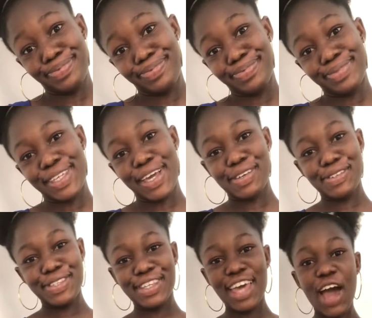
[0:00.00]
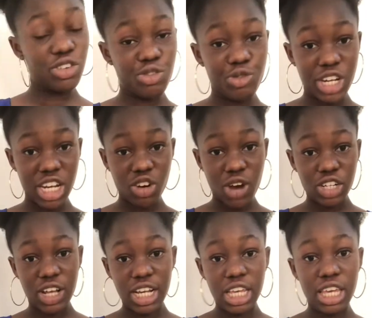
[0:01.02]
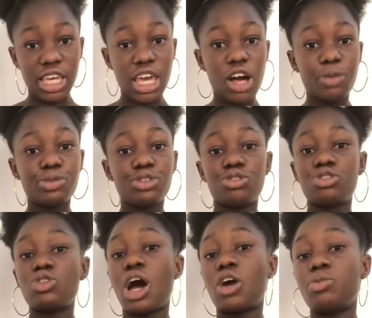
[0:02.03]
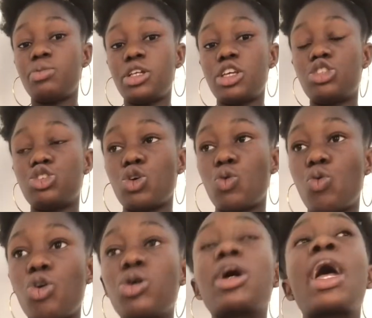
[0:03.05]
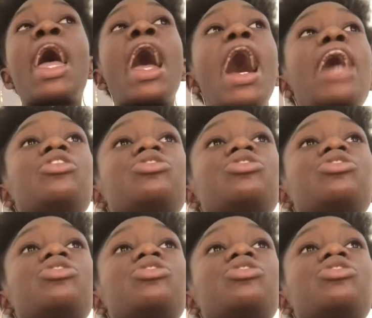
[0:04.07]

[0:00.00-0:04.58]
Yeah, good to go. Reading gradually helps to accumulate your work, and also when